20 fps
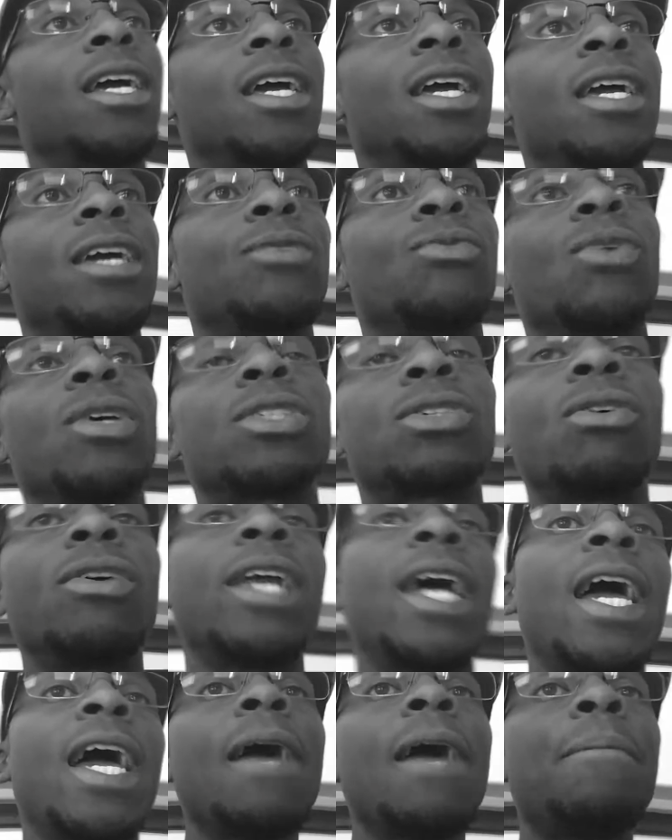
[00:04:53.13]
And what's going
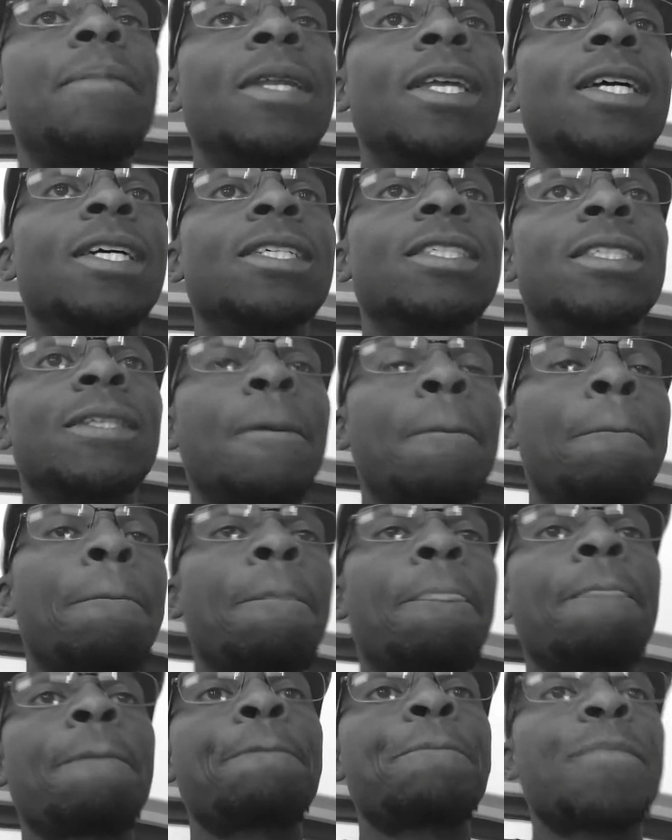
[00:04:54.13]
to happen is,
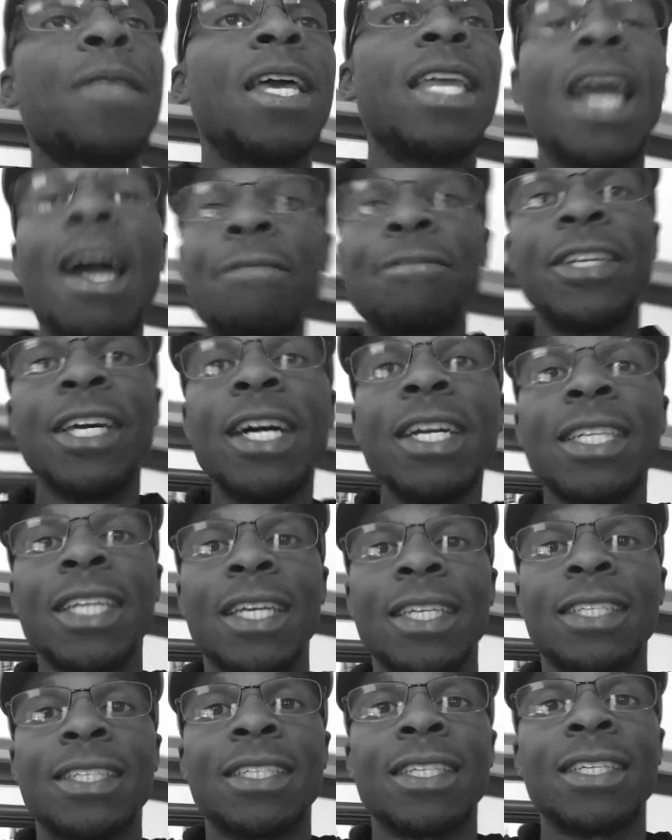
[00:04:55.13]
and I've done
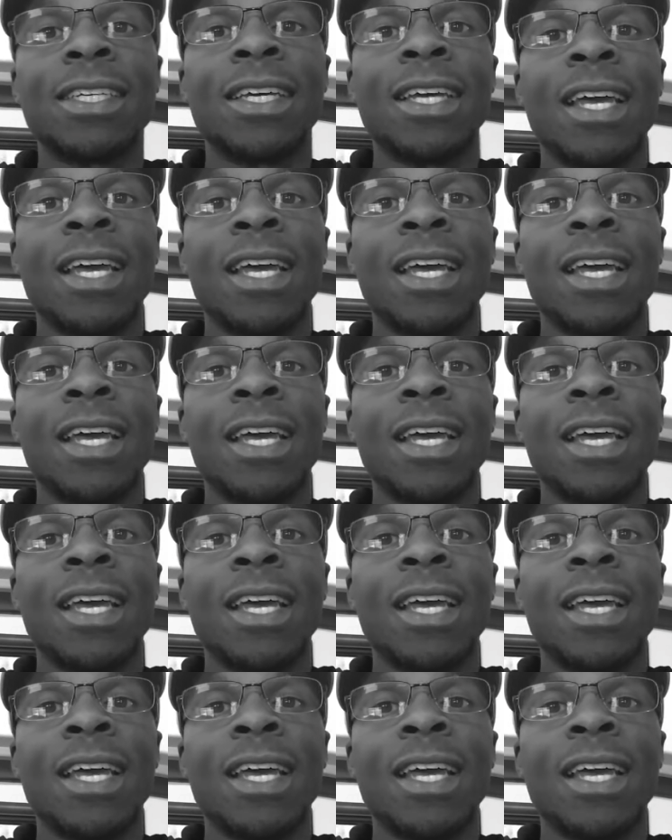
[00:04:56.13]
this.